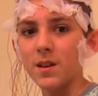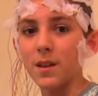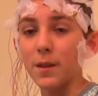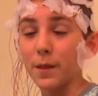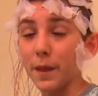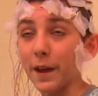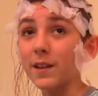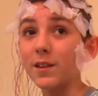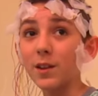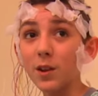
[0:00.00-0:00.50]

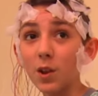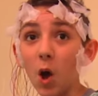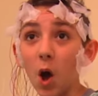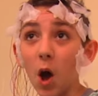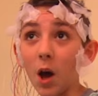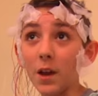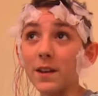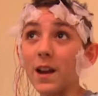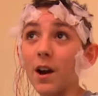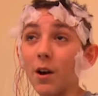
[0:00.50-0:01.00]
Thanks a
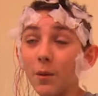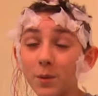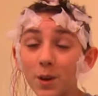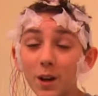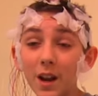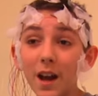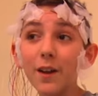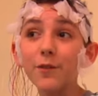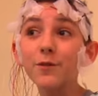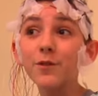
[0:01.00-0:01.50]
lot. Now I'm
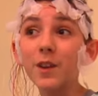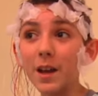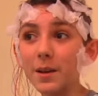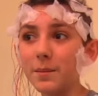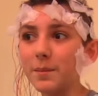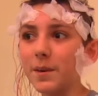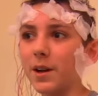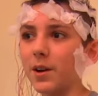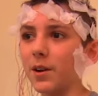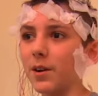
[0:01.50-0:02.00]
gonna have
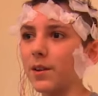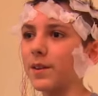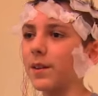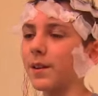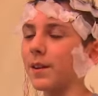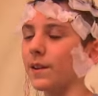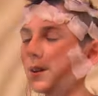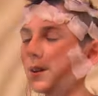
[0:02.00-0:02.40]
nightmares.